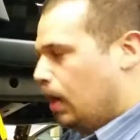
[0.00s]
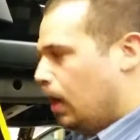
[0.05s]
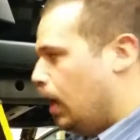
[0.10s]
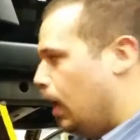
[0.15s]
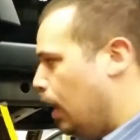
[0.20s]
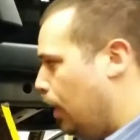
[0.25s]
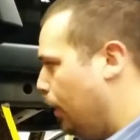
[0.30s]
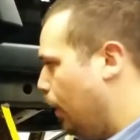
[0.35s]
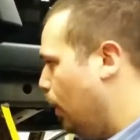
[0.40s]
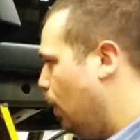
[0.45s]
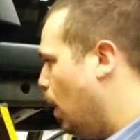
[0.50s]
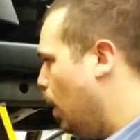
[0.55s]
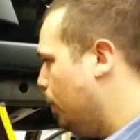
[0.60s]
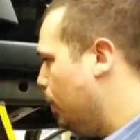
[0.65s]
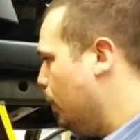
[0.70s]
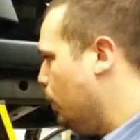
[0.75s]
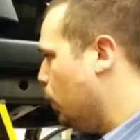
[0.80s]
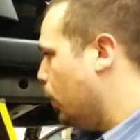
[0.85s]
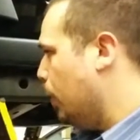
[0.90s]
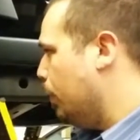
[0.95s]
that a lot of
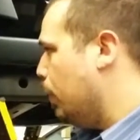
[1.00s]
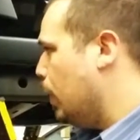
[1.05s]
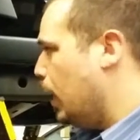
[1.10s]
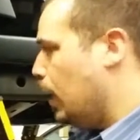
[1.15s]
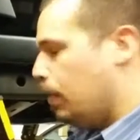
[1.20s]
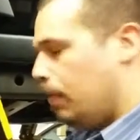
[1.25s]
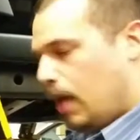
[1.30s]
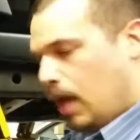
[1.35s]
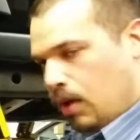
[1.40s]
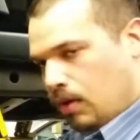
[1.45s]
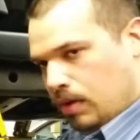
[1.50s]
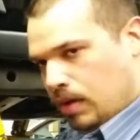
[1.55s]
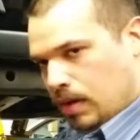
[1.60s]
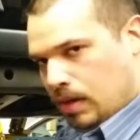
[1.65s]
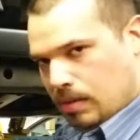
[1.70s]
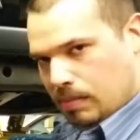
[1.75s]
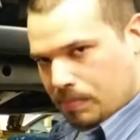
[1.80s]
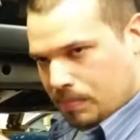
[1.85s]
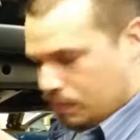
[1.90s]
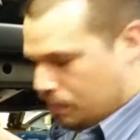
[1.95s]
people complain about.
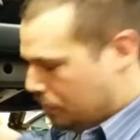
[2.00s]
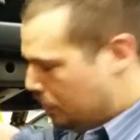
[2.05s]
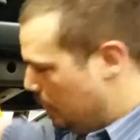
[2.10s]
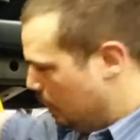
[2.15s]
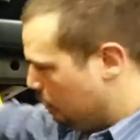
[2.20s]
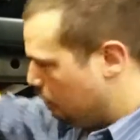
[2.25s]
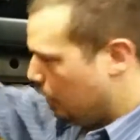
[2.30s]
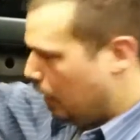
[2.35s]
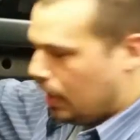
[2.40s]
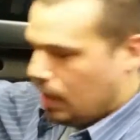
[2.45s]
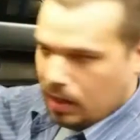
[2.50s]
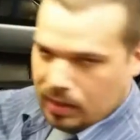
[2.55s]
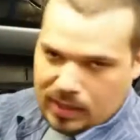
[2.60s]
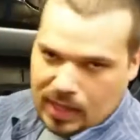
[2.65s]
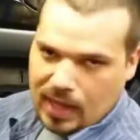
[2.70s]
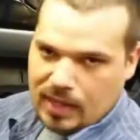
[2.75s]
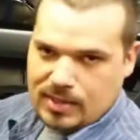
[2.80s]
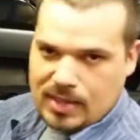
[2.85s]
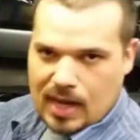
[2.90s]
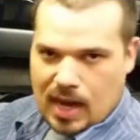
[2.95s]
This right here
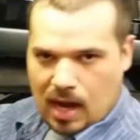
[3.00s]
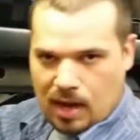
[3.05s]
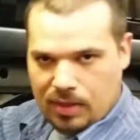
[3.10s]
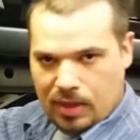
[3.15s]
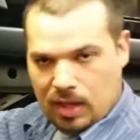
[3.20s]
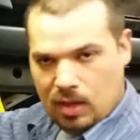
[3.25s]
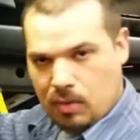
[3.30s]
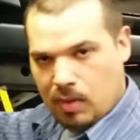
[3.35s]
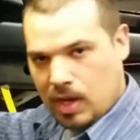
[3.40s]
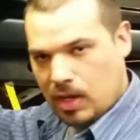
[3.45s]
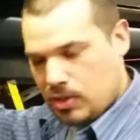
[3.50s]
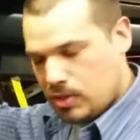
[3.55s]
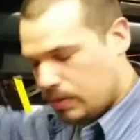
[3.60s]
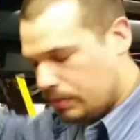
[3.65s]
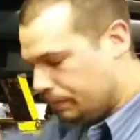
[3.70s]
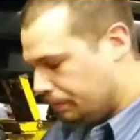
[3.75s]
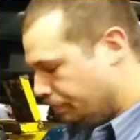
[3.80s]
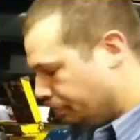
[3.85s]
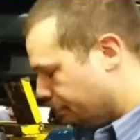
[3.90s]
takes that out of the equation.